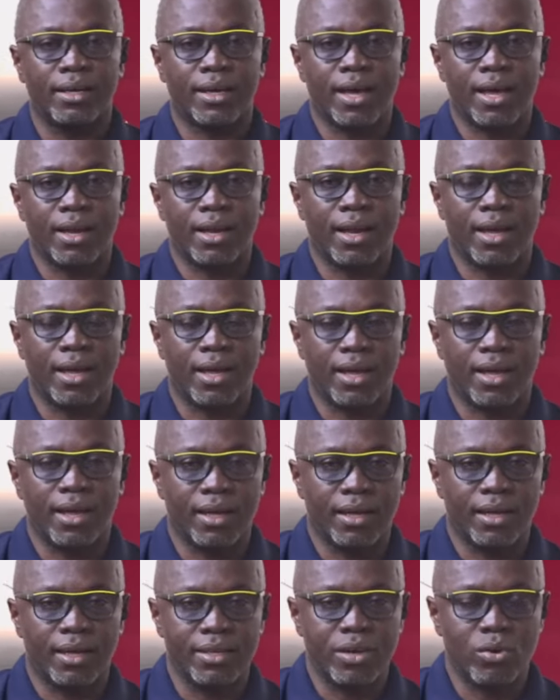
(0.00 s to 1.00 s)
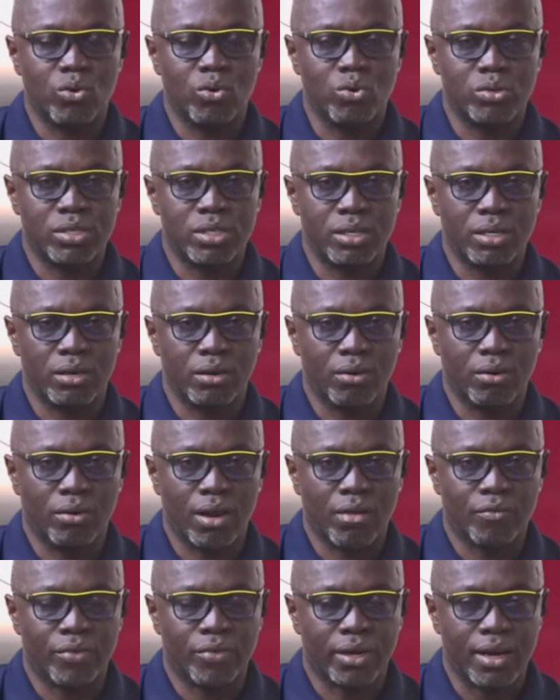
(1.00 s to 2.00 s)
Ghana, you host
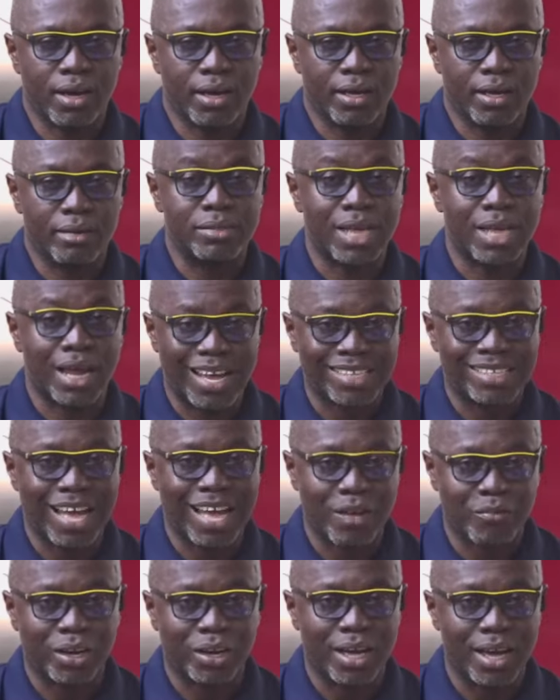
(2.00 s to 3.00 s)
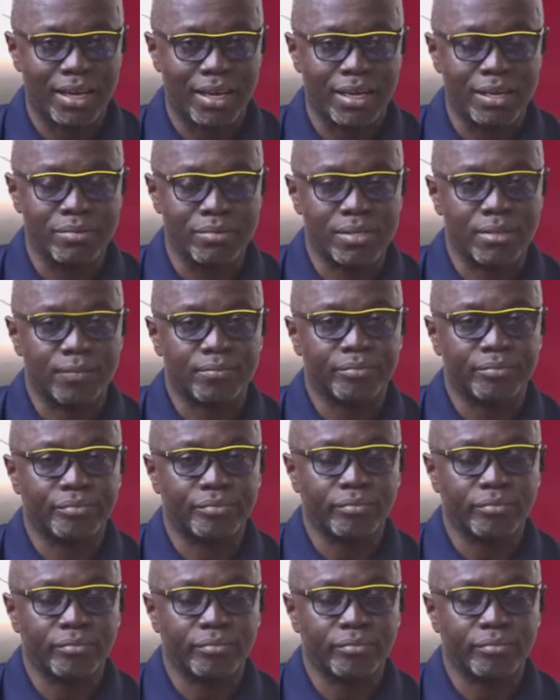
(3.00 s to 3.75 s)
all African games, and as African games.